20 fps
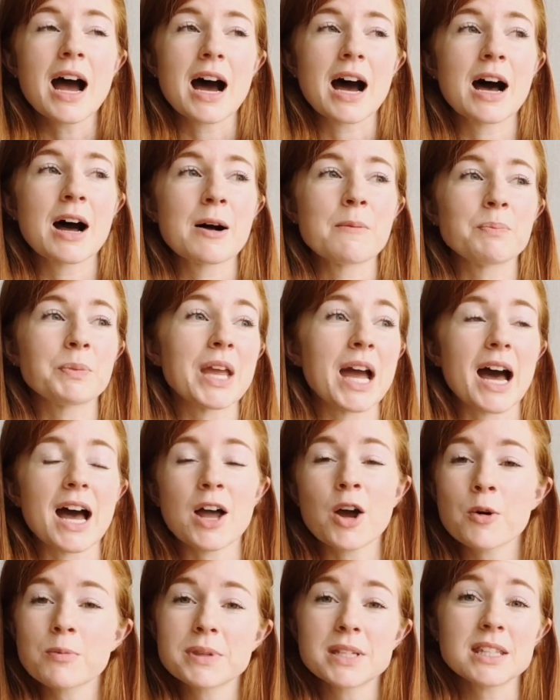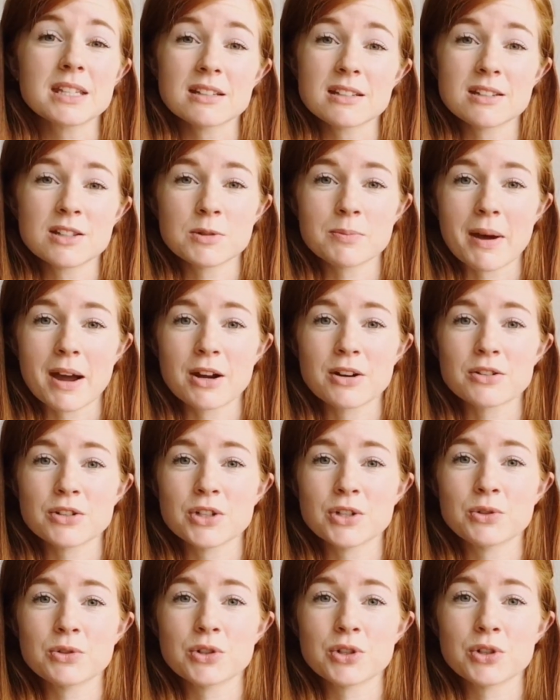yeah, I hope that this inspires
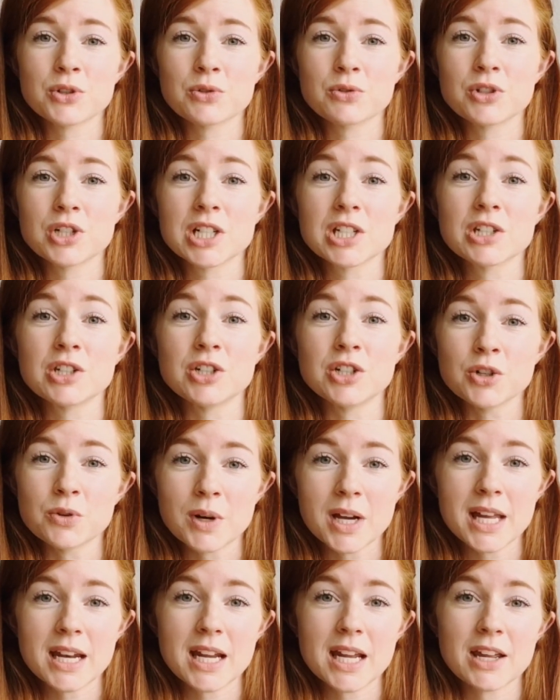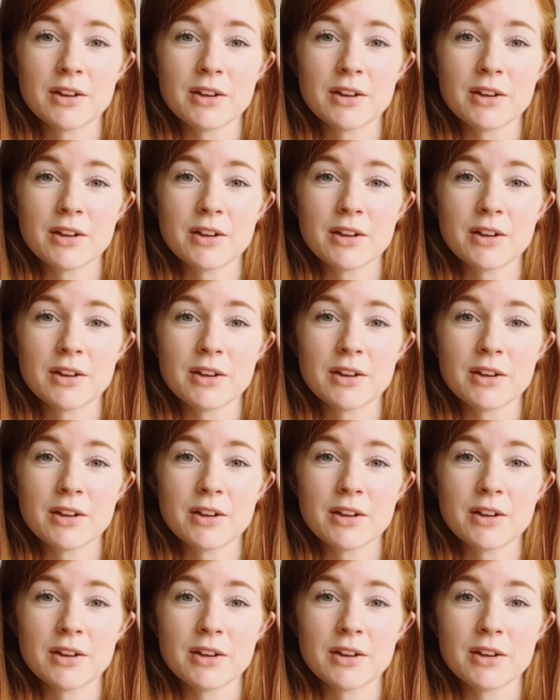you to just do it.